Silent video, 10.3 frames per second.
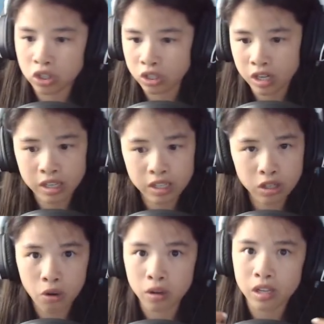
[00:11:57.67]
or
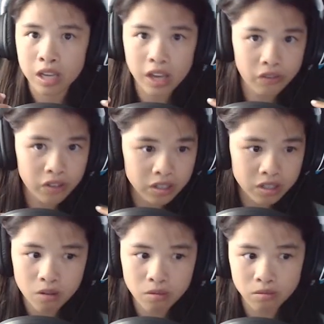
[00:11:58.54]
what, if you
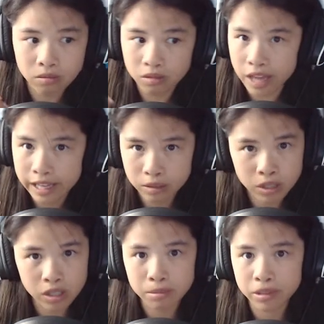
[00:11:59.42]
don't, that's
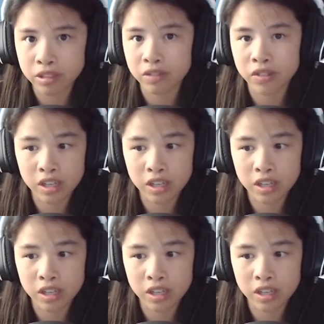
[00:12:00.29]
what you believe in.